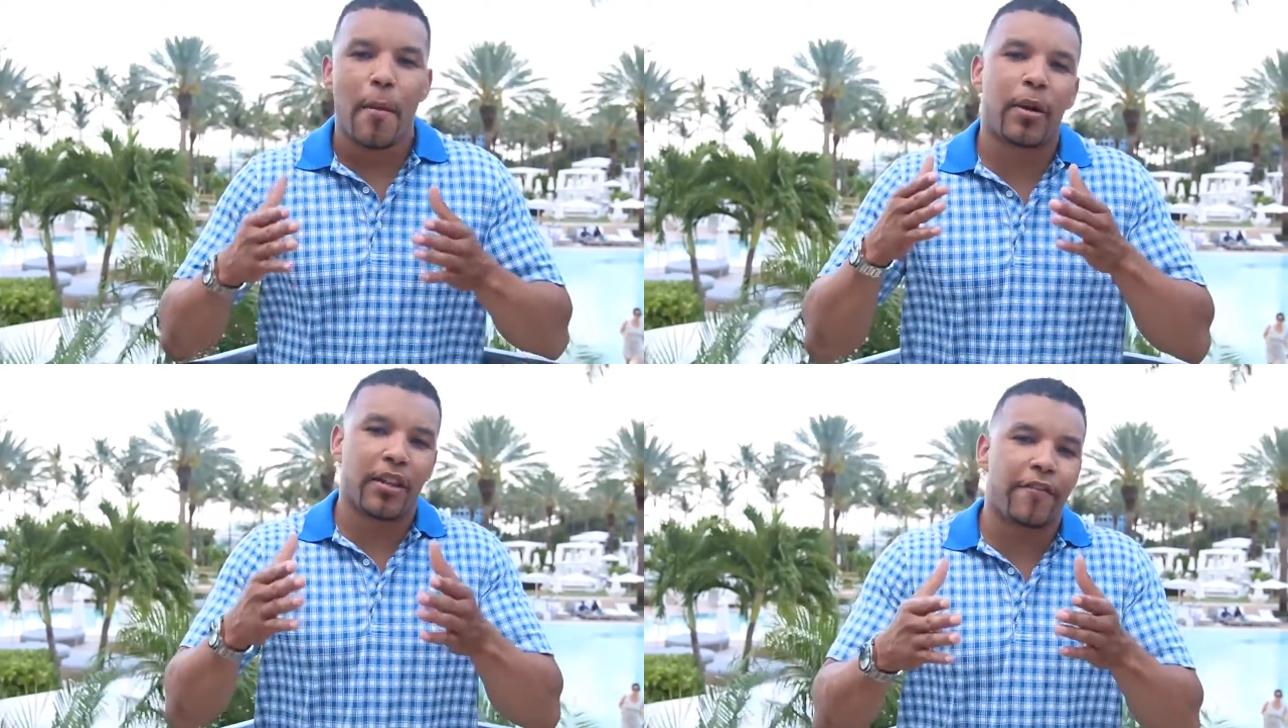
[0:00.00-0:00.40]

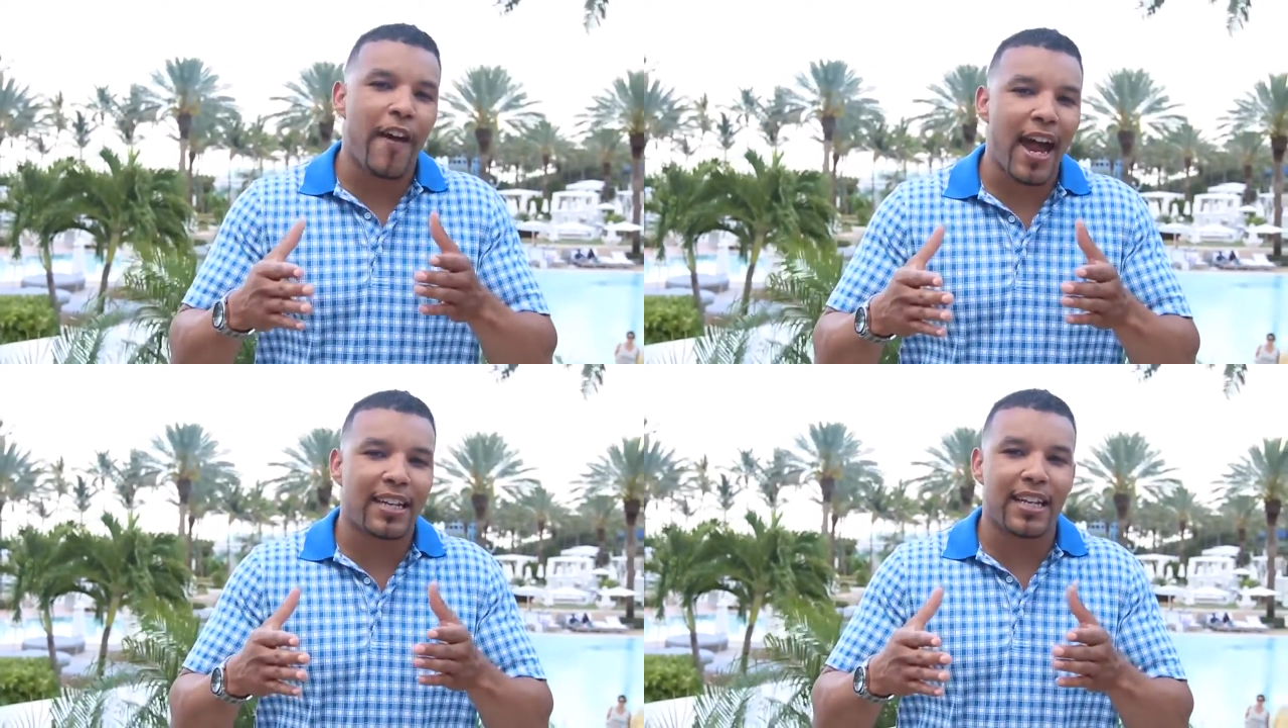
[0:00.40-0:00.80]
But the
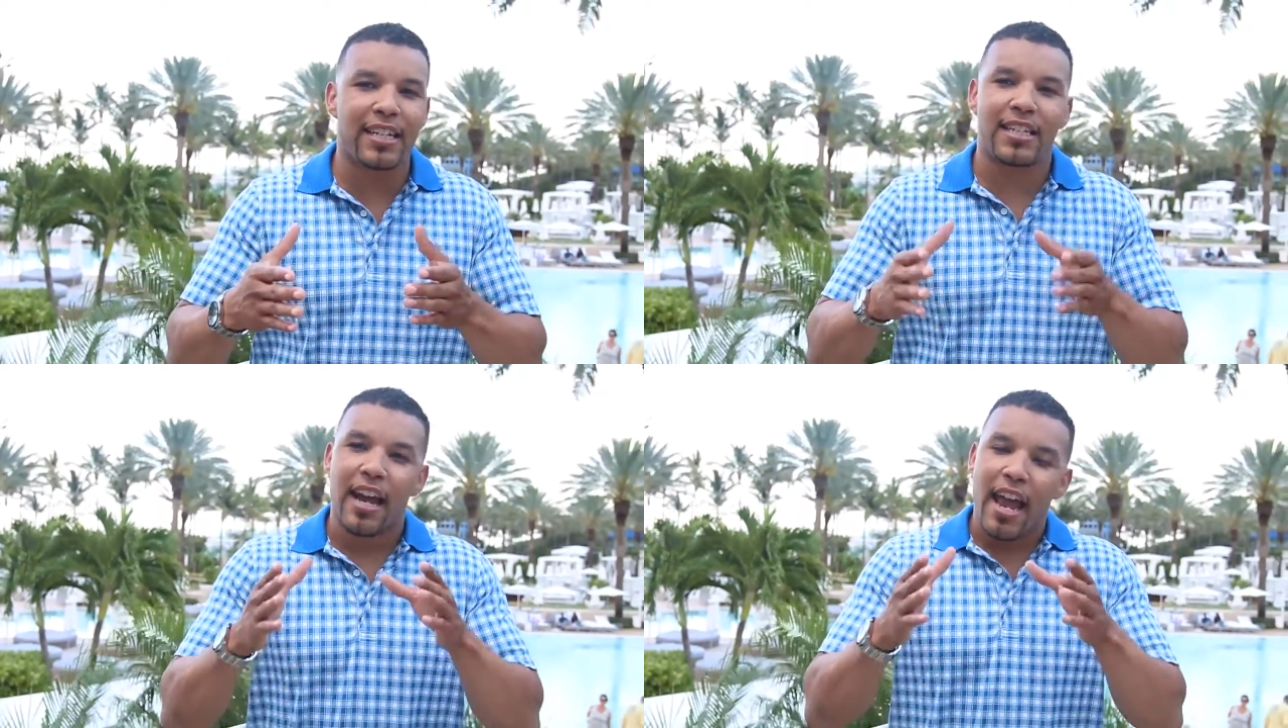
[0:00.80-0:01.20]
fact
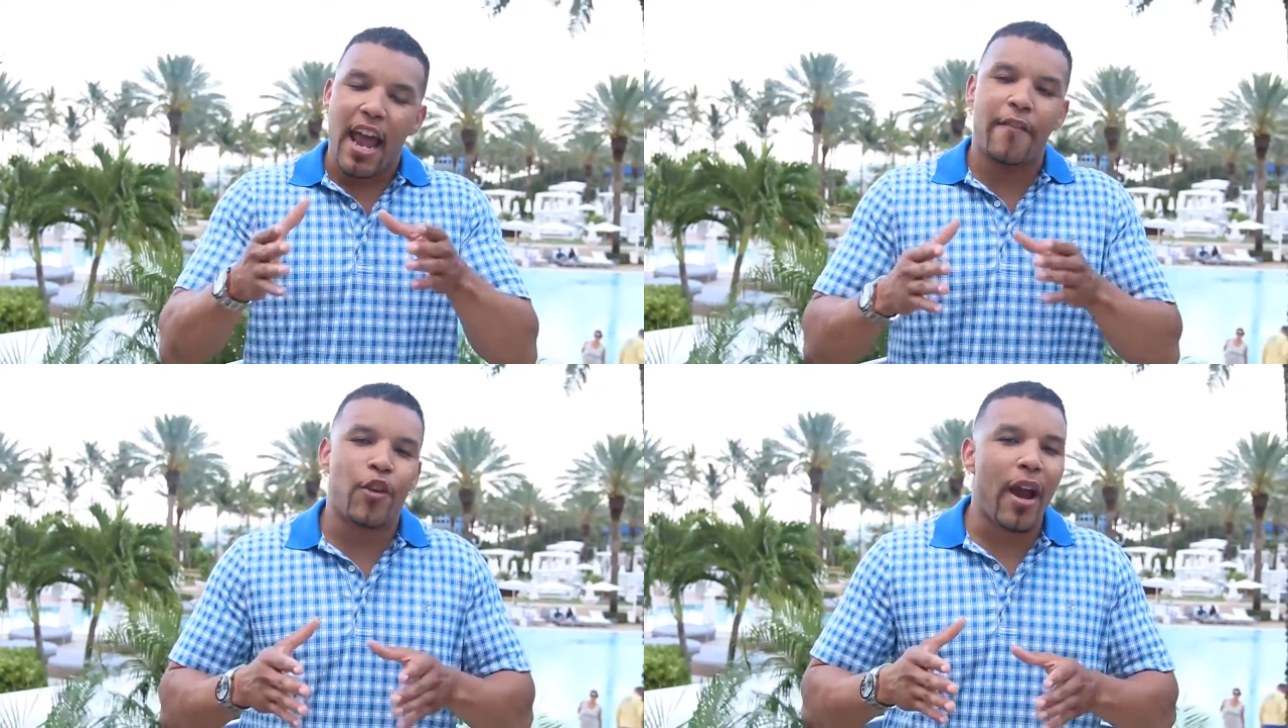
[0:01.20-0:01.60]
is,
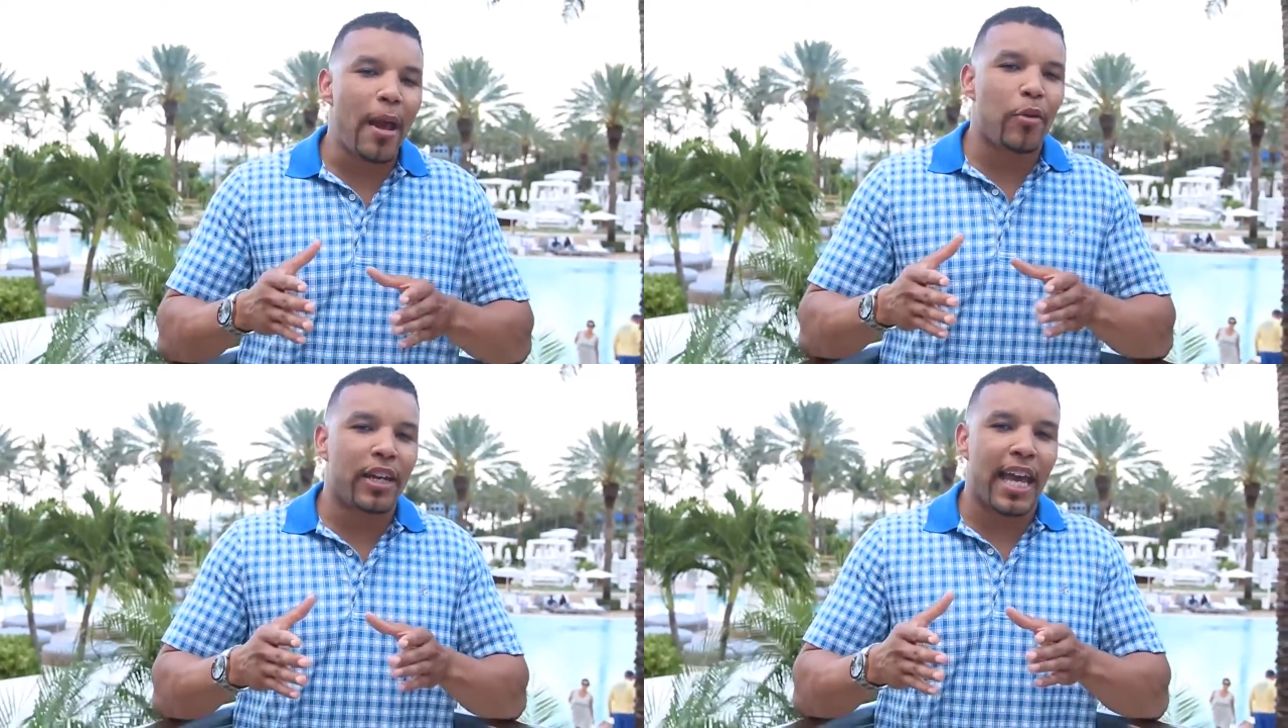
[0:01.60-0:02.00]
if you're
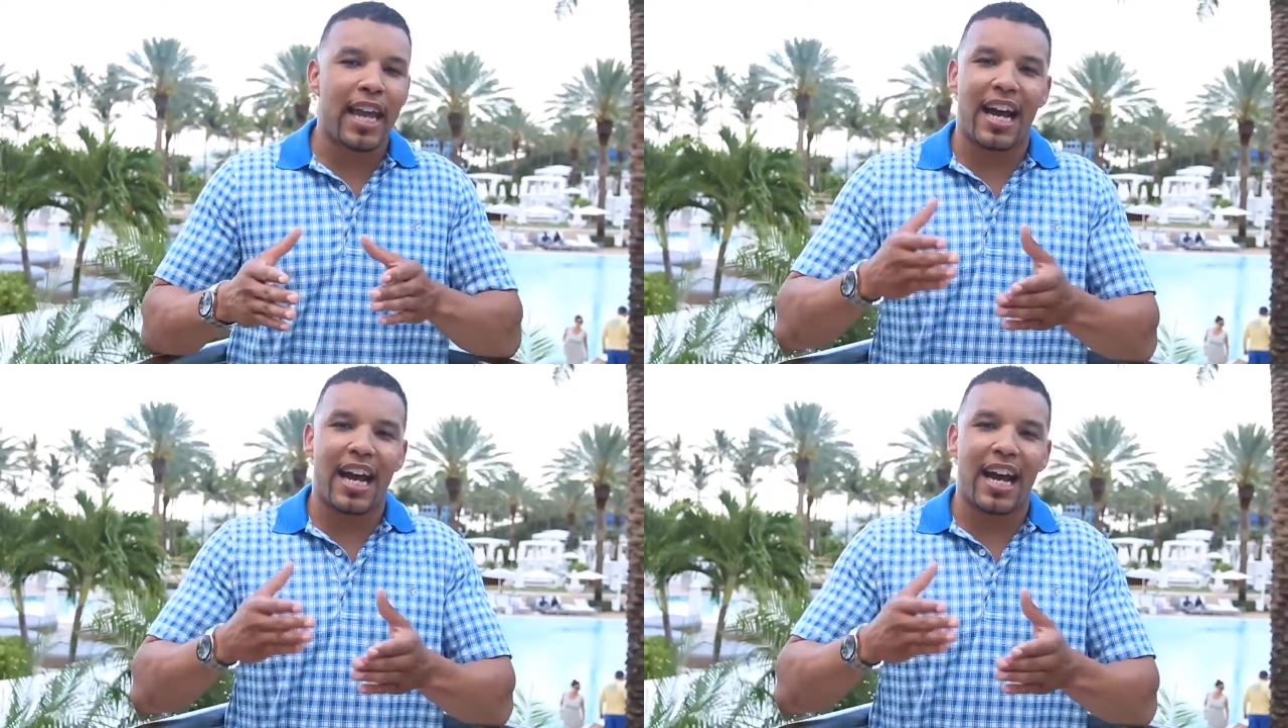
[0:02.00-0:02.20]
able to get